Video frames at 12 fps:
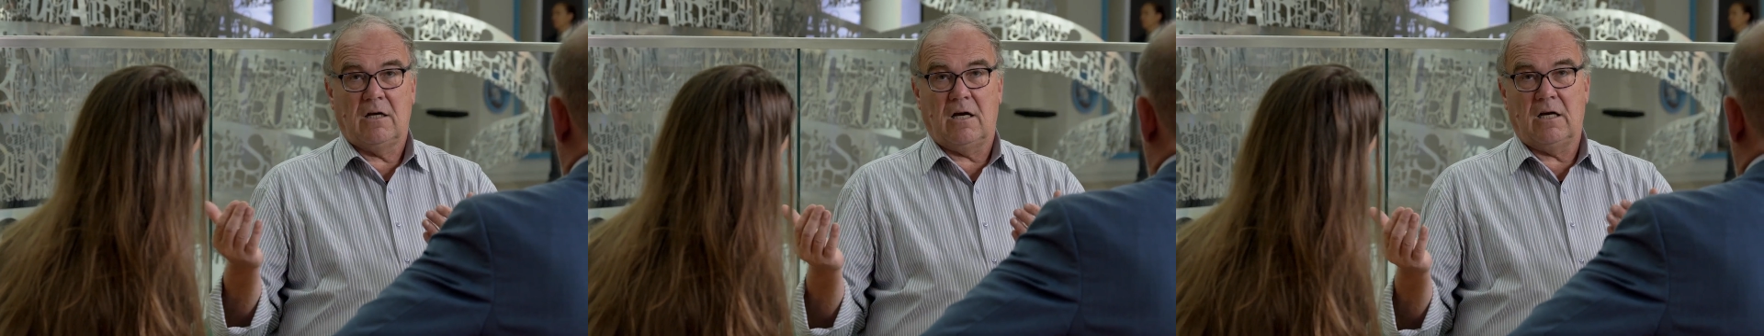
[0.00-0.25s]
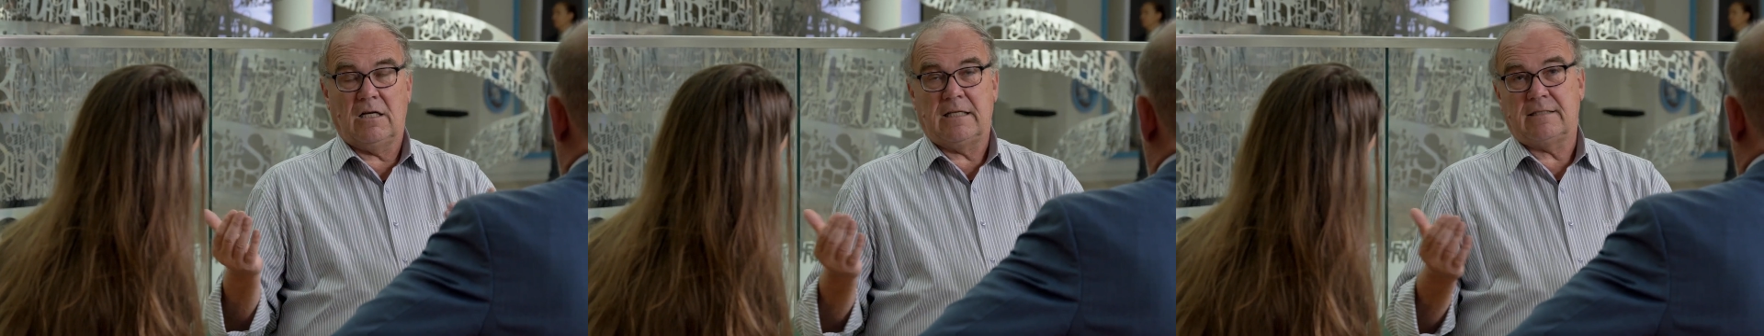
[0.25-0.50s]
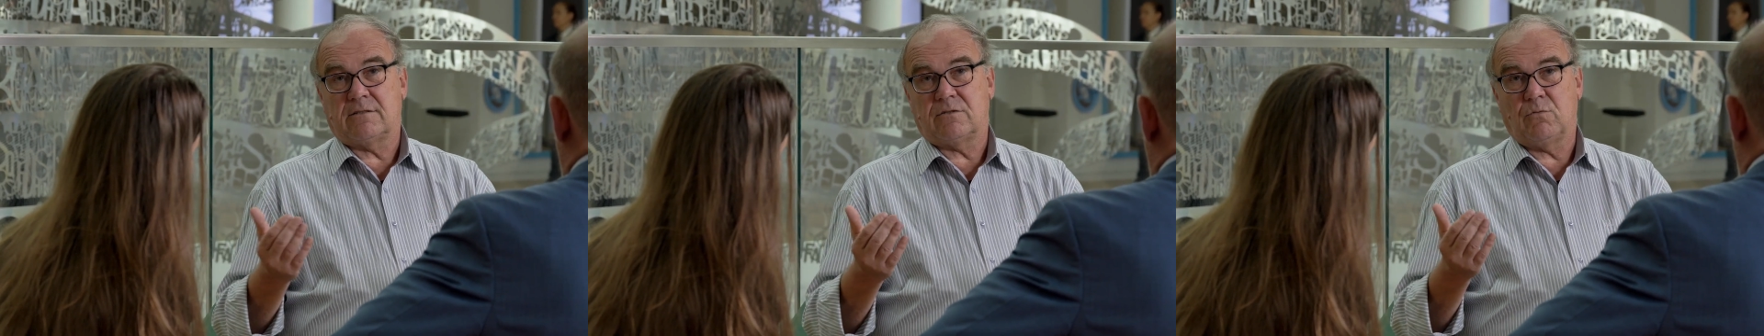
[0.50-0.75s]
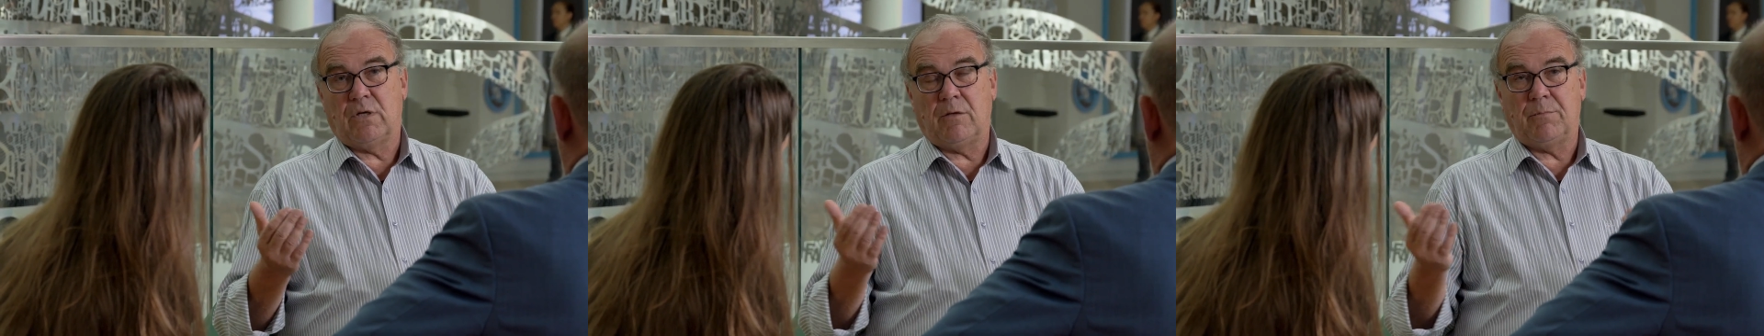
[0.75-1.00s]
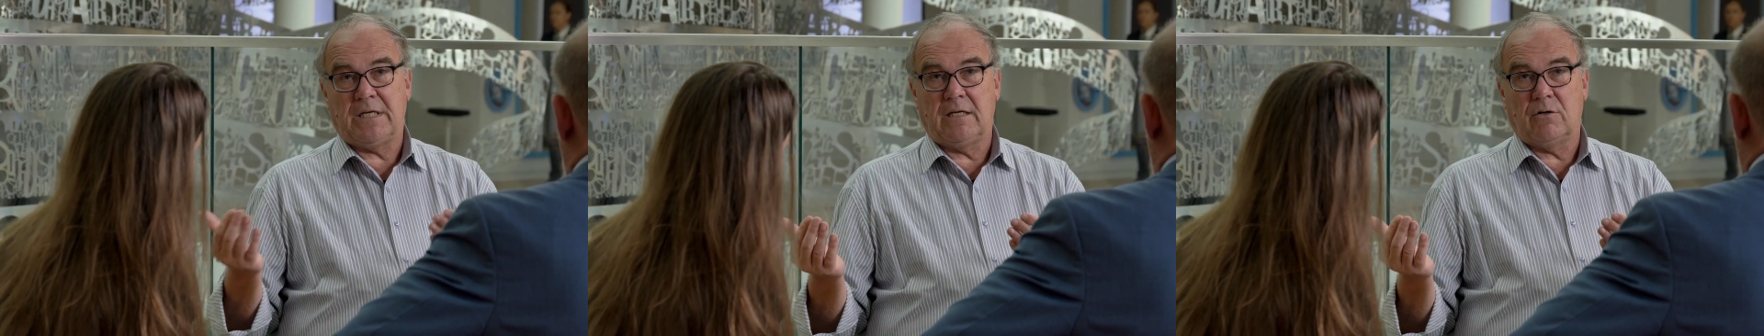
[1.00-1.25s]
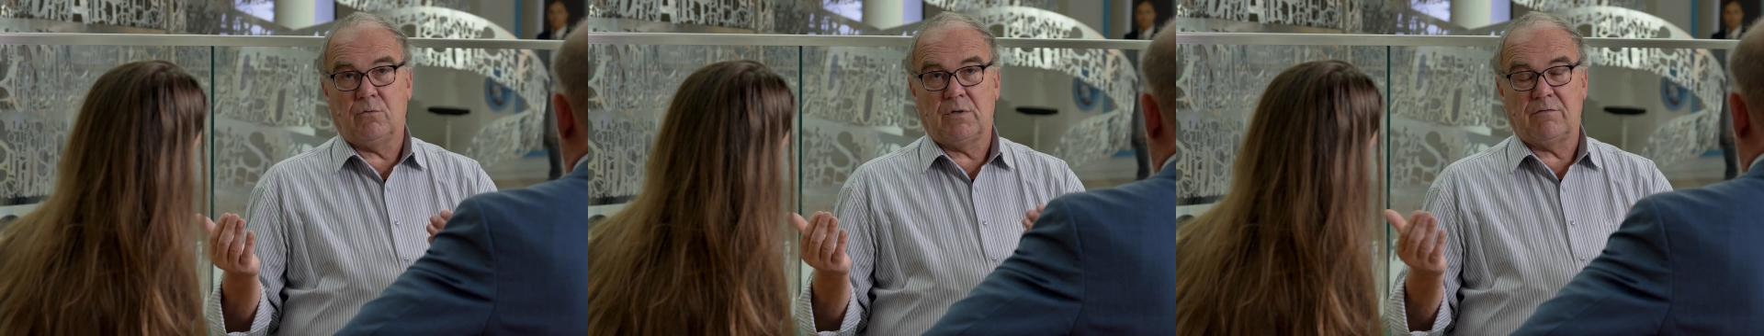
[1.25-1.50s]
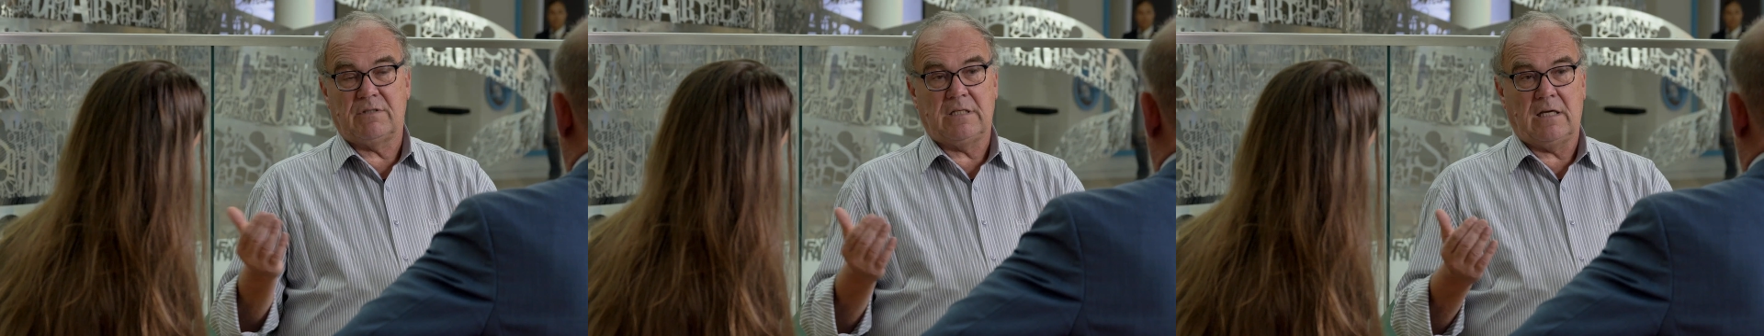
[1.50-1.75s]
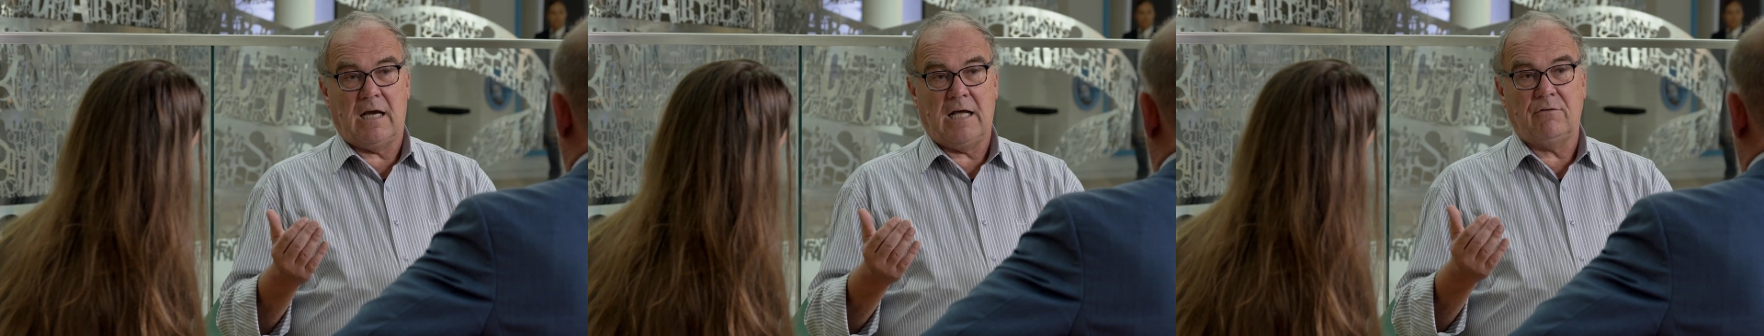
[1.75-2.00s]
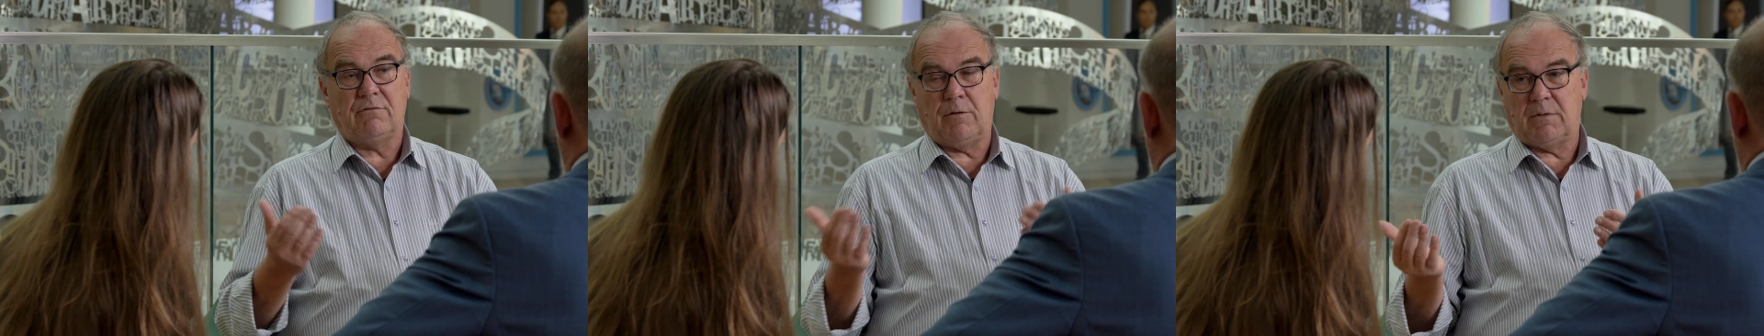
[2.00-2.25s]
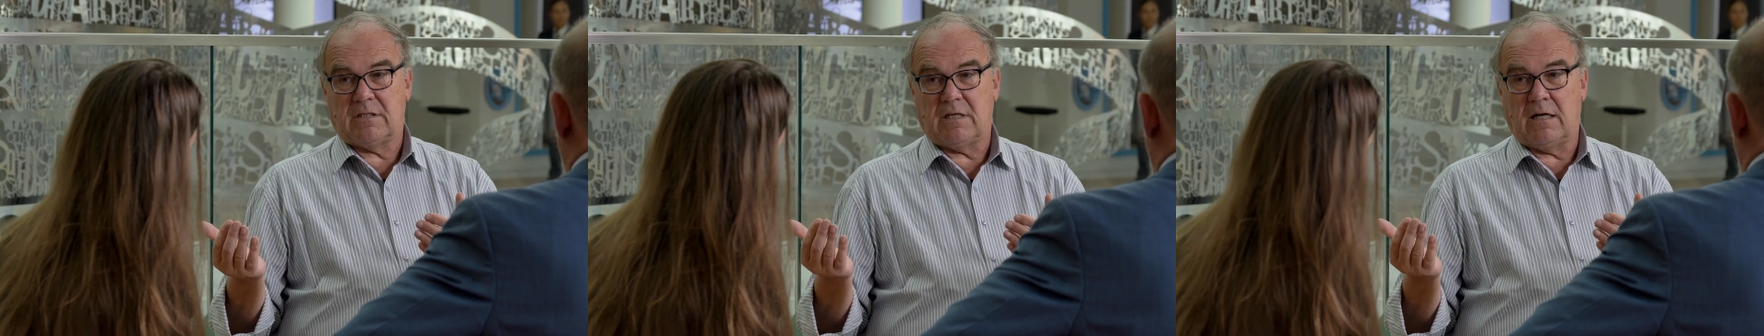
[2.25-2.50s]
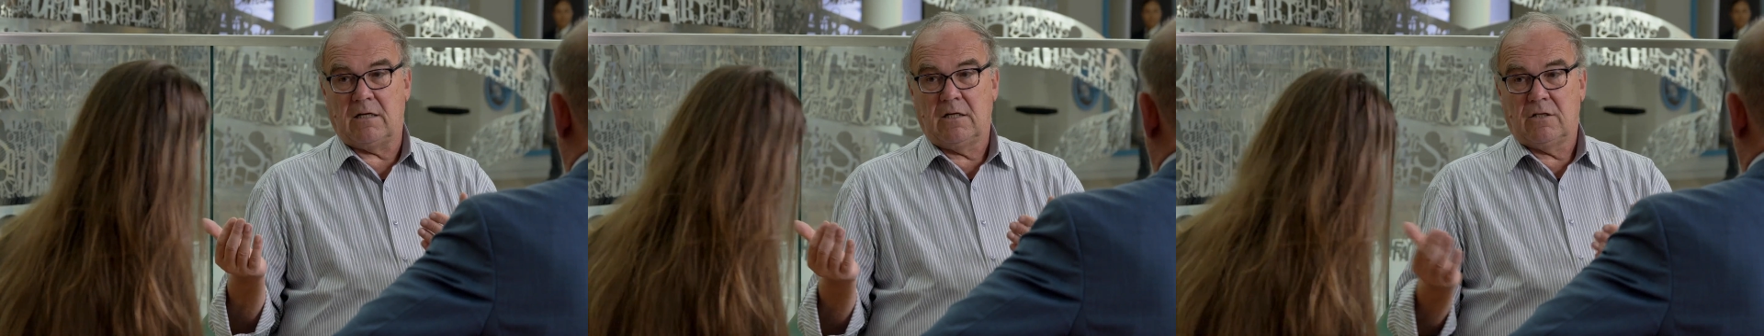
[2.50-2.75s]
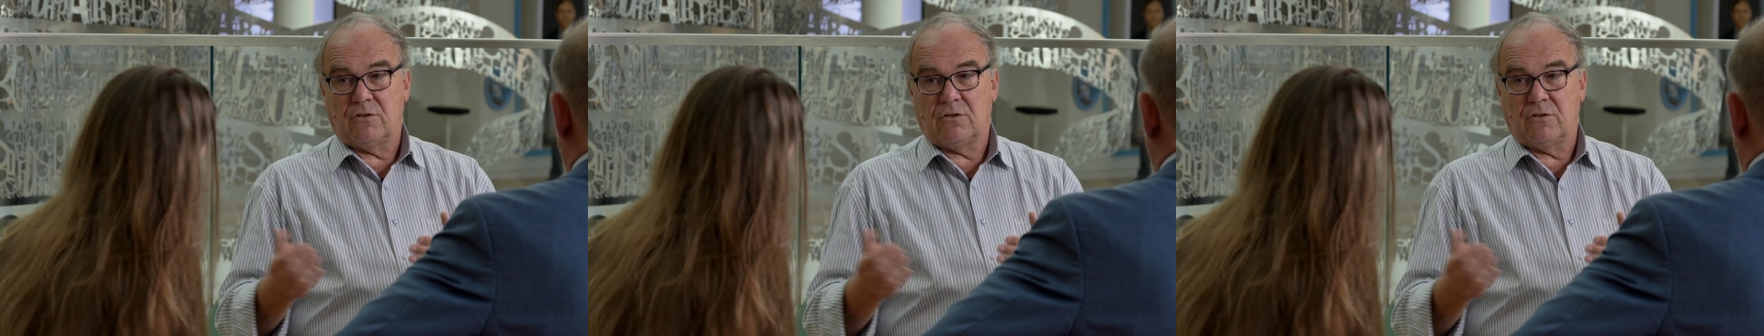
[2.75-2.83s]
It will be with the environmental.